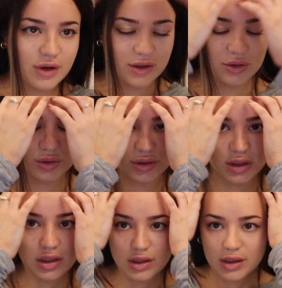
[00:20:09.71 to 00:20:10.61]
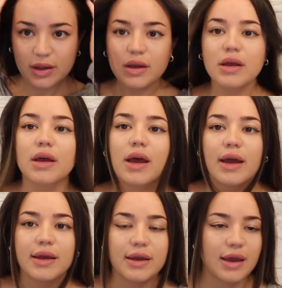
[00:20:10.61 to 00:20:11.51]
final look.
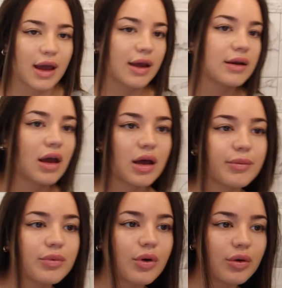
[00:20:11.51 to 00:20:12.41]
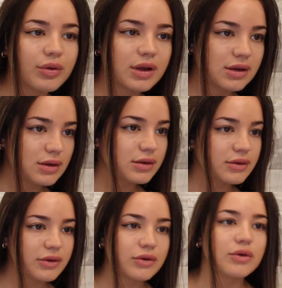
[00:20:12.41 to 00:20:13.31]
Again, I'm going
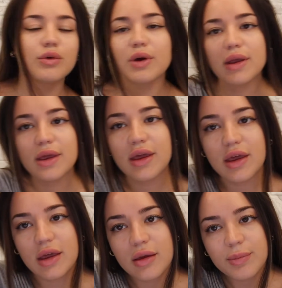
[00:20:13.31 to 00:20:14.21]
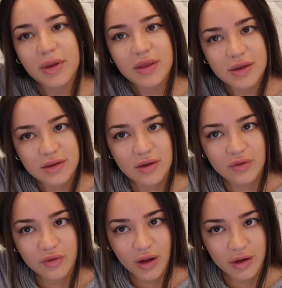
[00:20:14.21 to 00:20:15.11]
to keep this
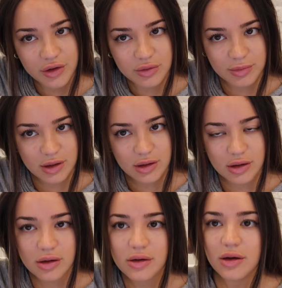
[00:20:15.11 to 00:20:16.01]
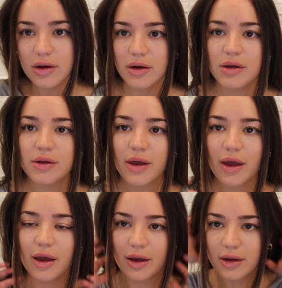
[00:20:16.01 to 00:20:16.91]
volume here,
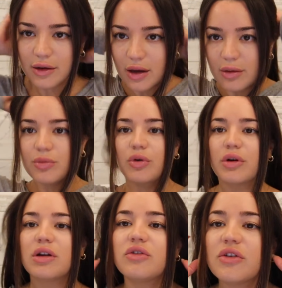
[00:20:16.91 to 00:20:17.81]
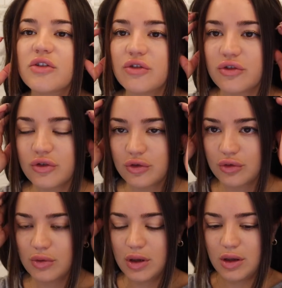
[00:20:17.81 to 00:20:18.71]
and I'm going to just
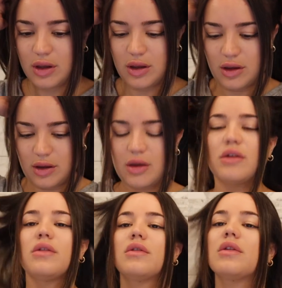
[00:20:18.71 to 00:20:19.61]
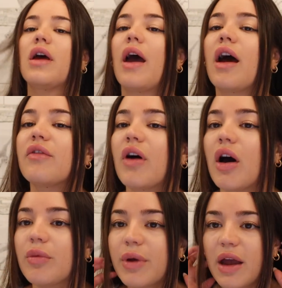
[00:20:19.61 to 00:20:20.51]
do a half
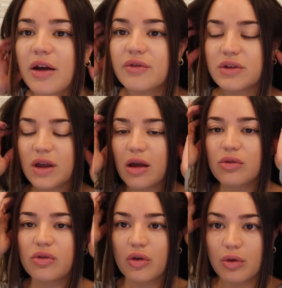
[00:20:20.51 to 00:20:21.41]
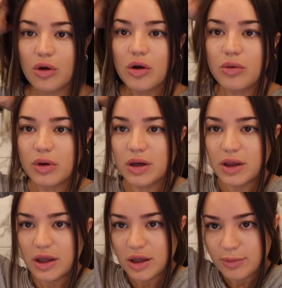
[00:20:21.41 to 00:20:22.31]
up, half down. So we're
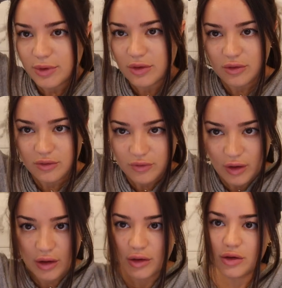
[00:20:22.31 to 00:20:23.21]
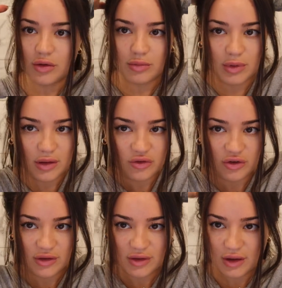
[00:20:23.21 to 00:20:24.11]
going to keep the volume
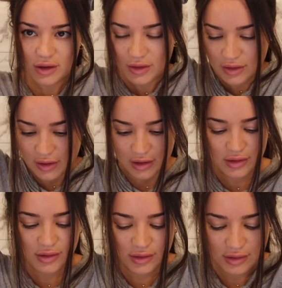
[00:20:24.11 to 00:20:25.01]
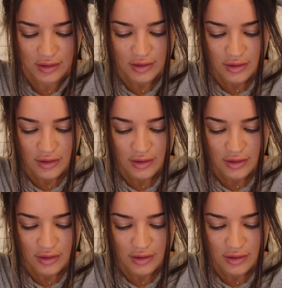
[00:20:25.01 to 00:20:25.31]
just like this,